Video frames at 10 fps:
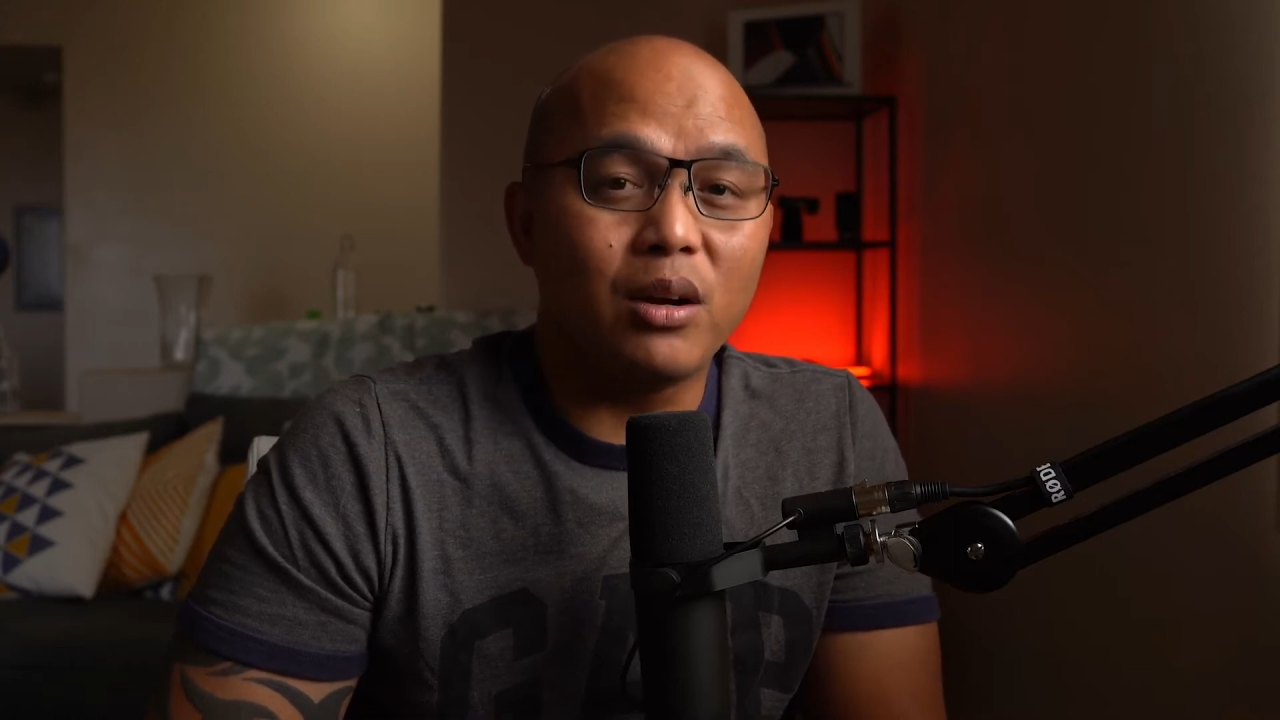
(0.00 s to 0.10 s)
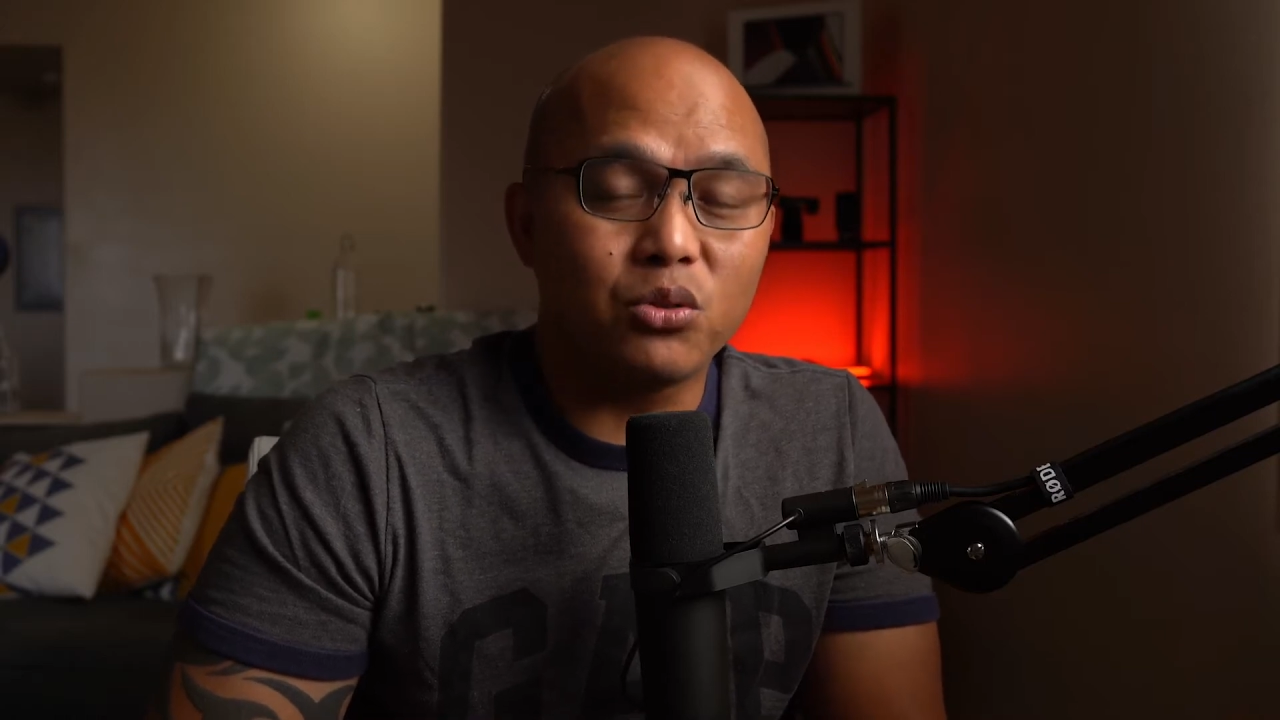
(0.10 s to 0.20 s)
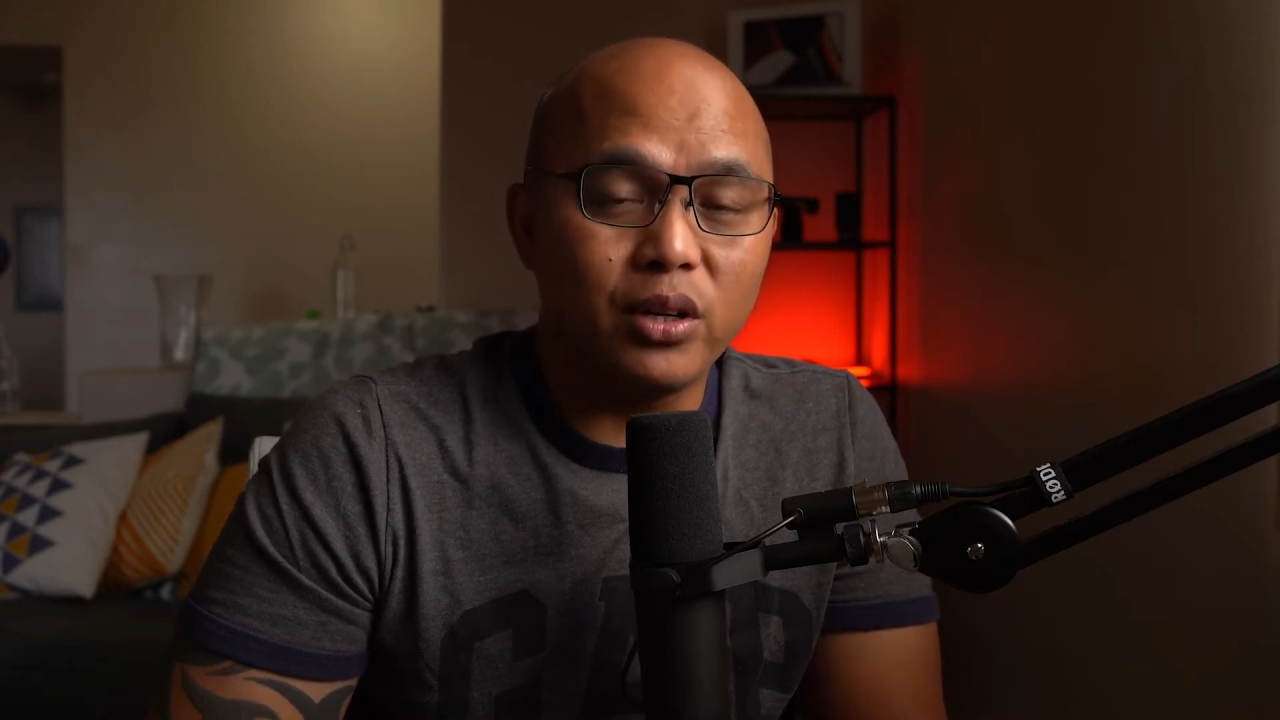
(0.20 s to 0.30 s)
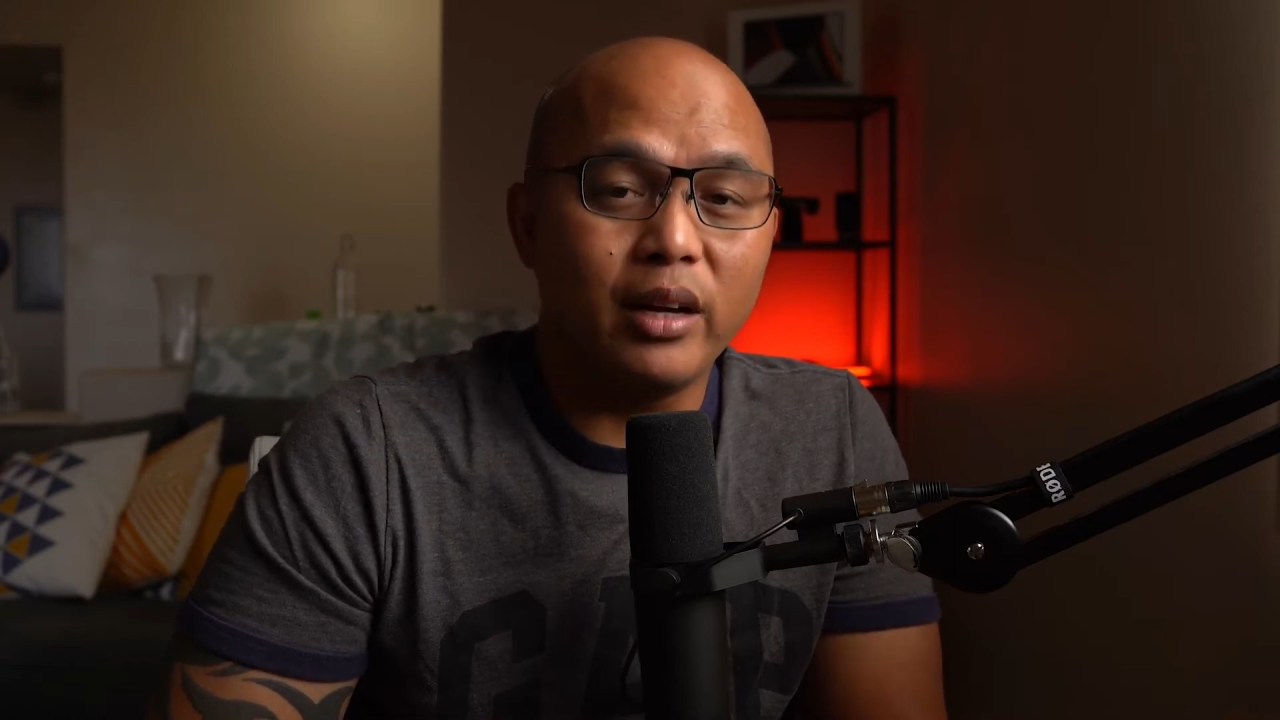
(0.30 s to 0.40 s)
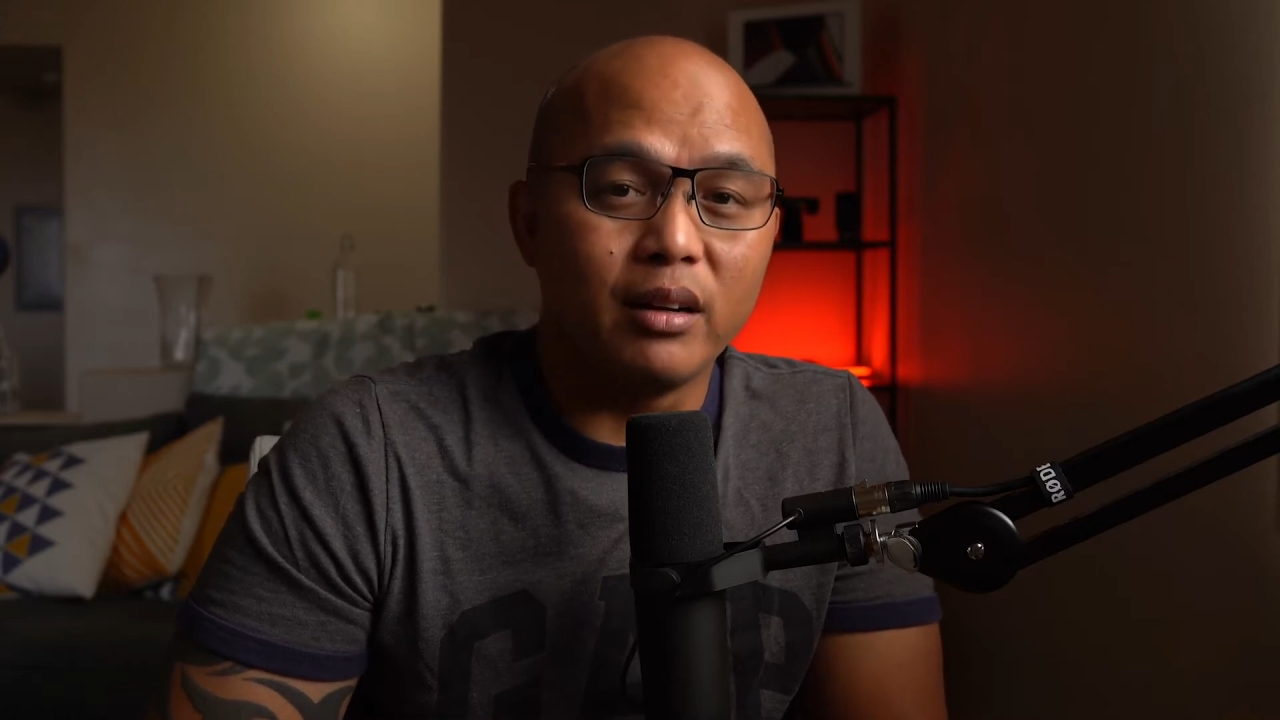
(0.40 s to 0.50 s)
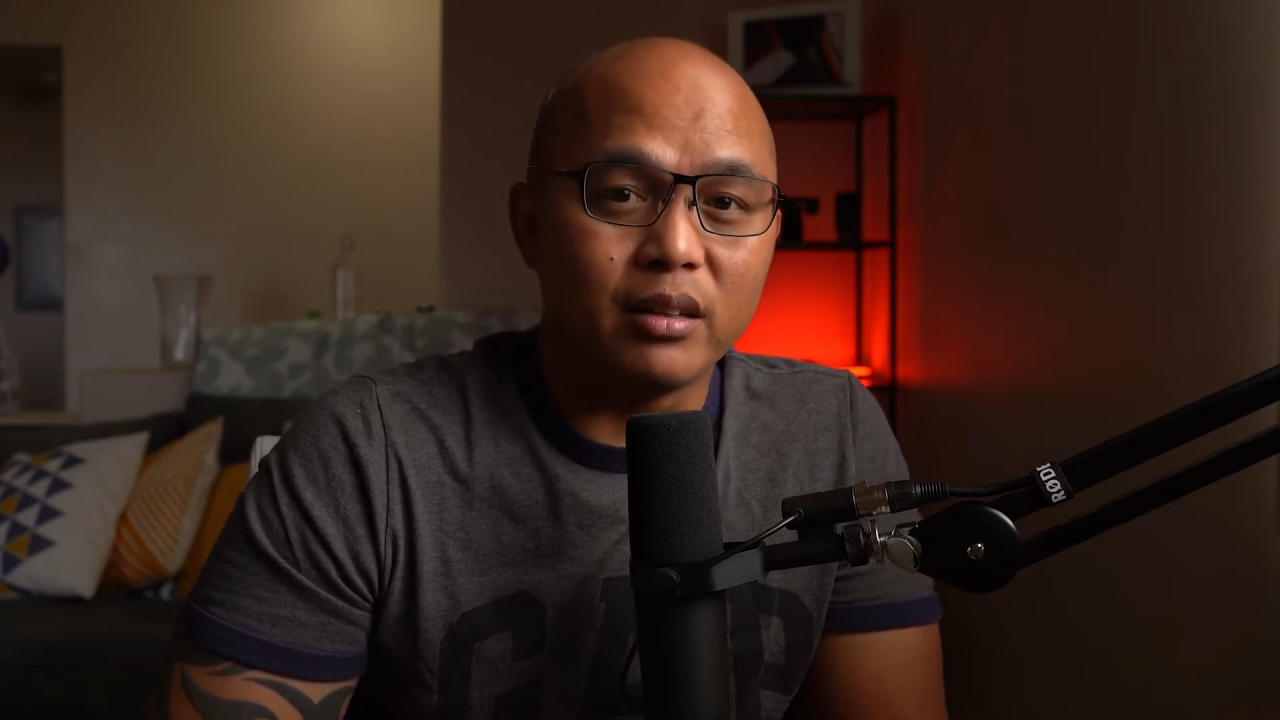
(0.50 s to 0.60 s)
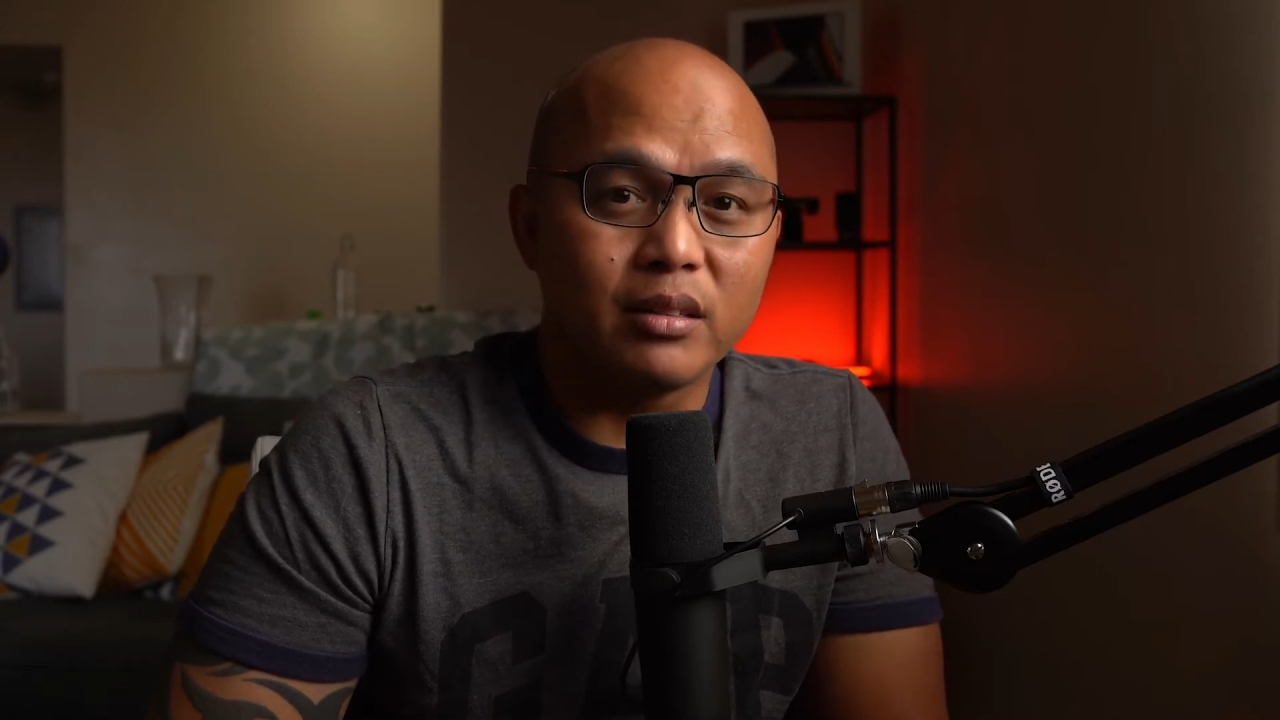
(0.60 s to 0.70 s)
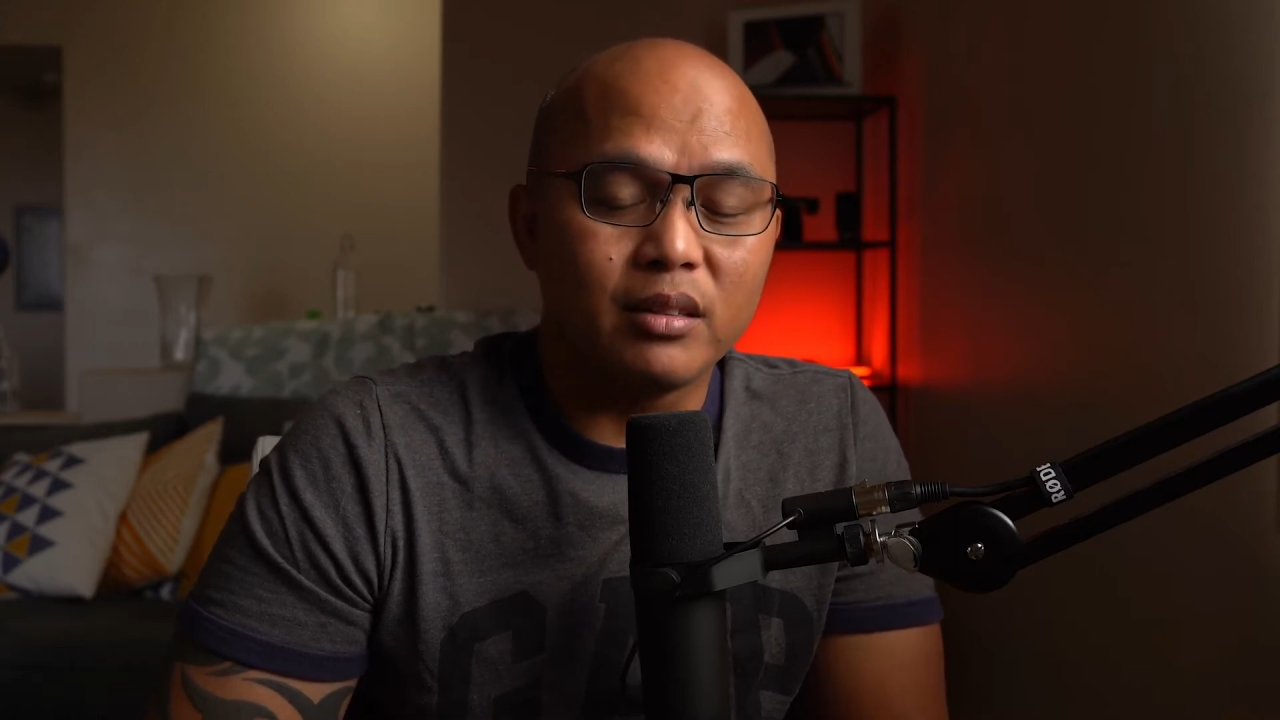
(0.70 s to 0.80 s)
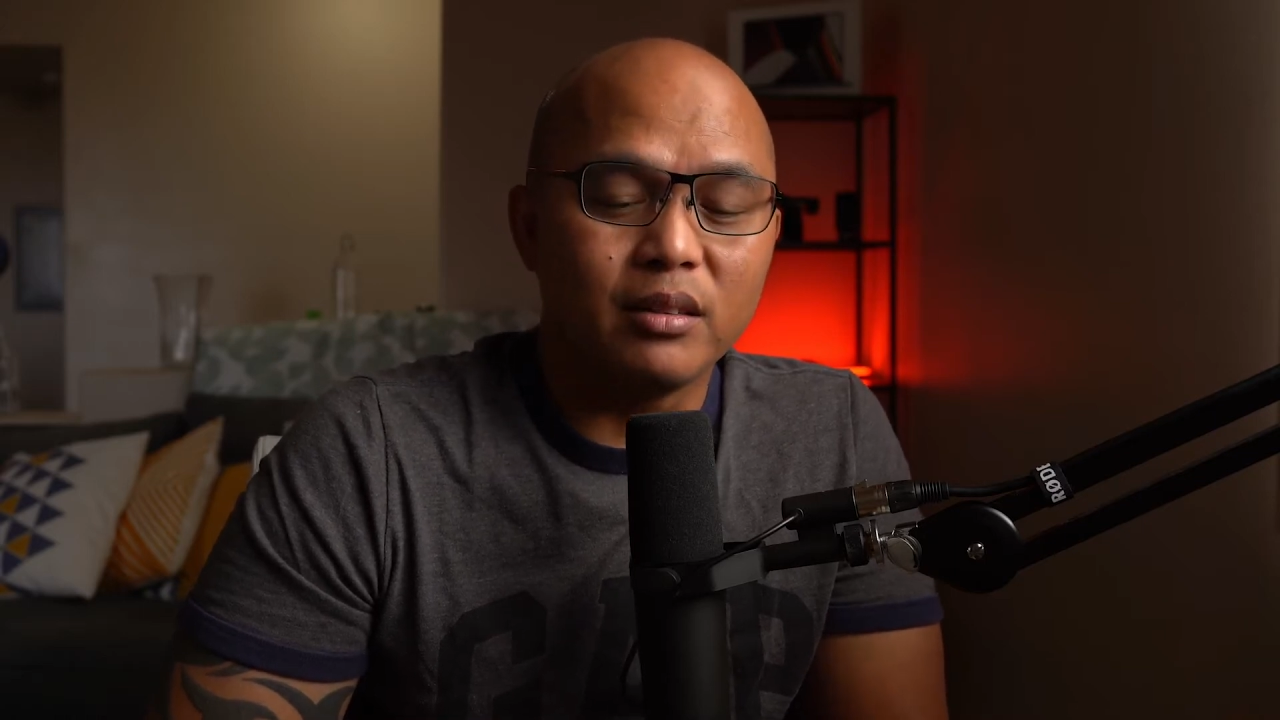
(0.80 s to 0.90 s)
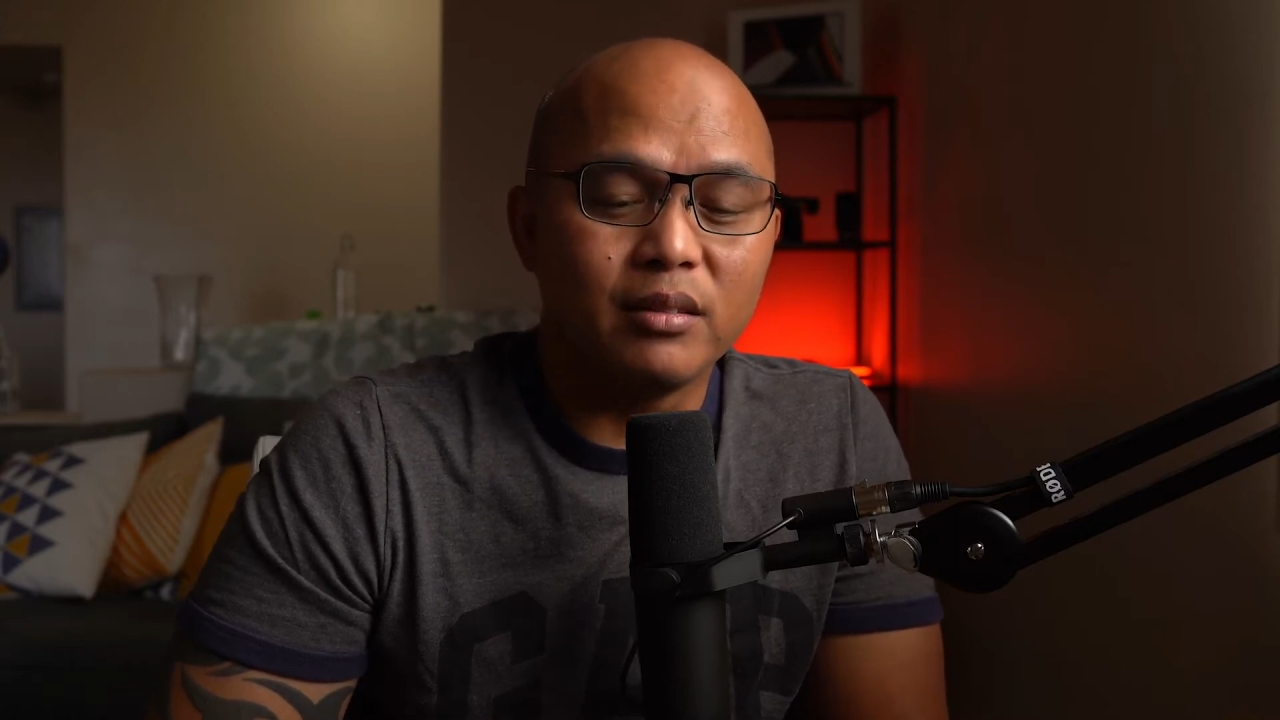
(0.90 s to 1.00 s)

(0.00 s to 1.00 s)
trailers.